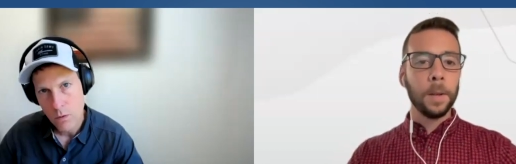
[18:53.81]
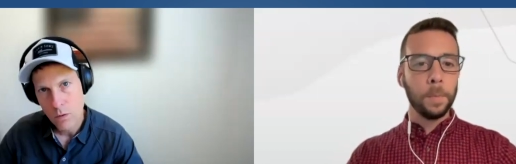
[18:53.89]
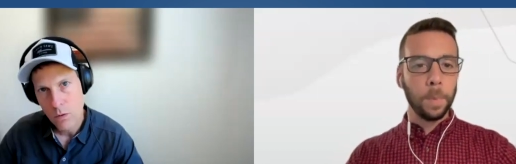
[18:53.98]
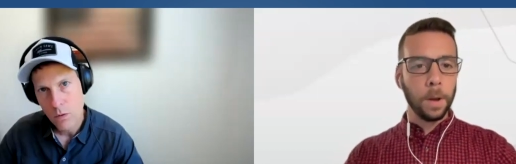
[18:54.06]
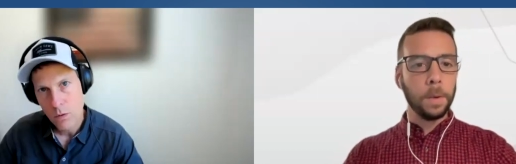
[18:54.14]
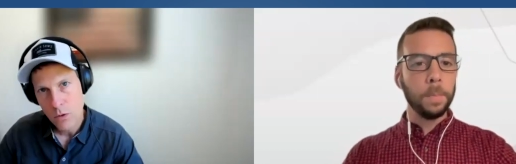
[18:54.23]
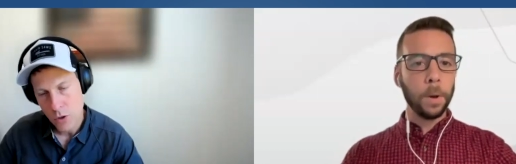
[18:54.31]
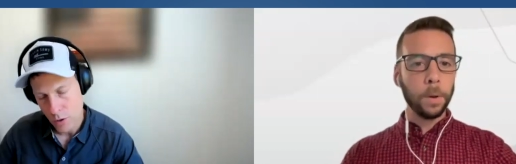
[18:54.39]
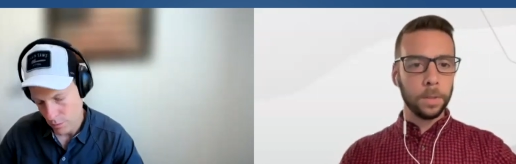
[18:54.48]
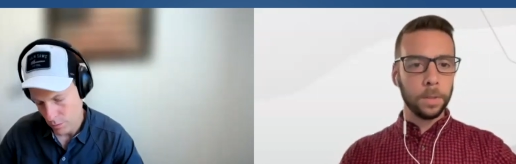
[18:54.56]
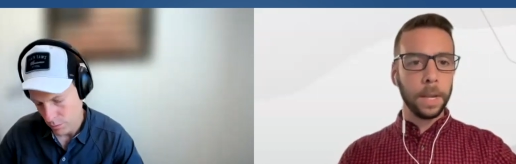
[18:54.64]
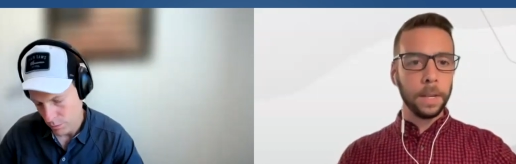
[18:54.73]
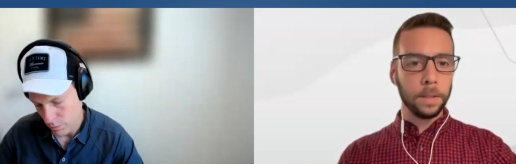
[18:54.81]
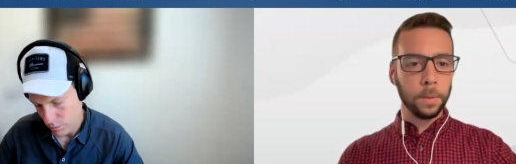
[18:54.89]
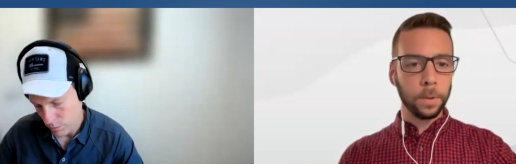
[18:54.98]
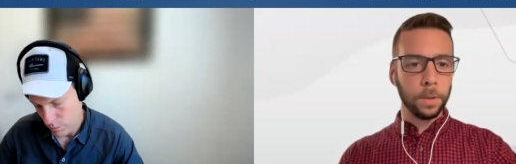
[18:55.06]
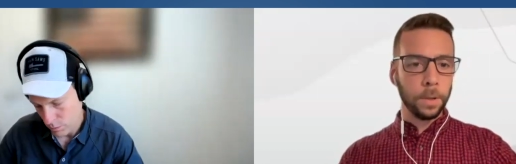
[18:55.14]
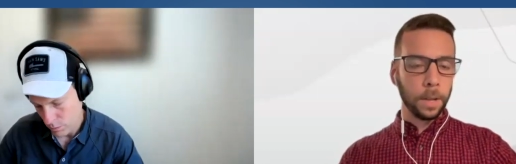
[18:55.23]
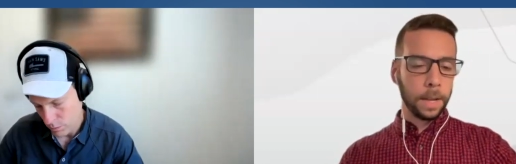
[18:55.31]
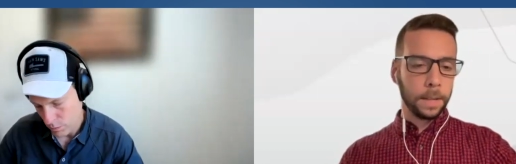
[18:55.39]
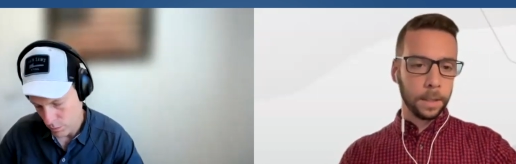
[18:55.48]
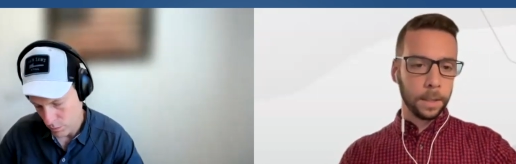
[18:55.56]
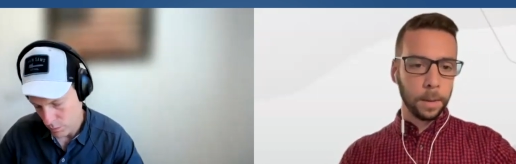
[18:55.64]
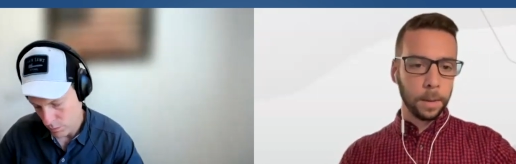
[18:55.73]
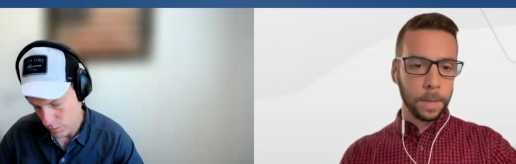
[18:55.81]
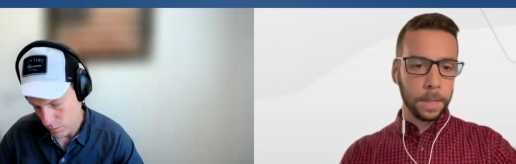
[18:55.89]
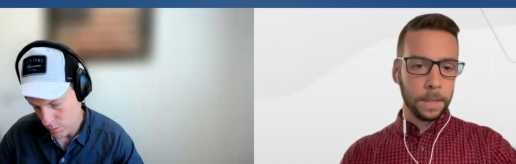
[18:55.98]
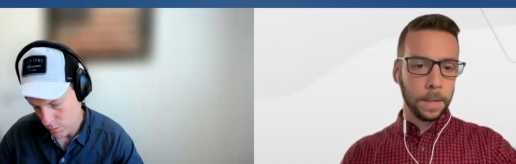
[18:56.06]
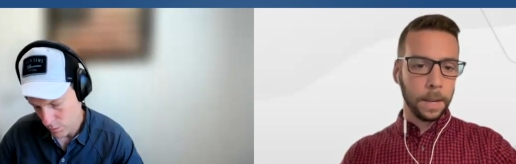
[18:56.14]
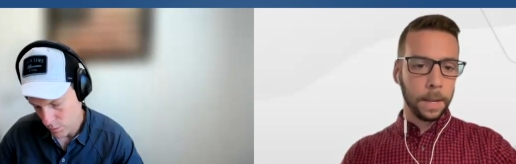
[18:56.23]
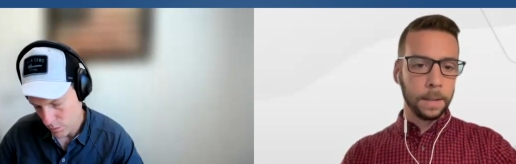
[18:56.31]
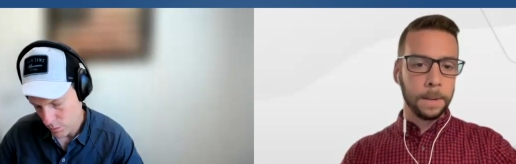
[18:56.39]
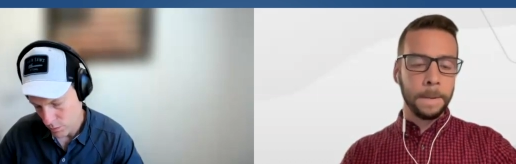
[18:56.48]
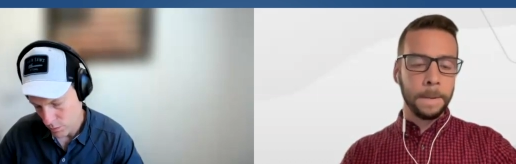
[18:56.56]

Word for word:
Speaker 1: But sure. most states we're utilizing a, a PTA.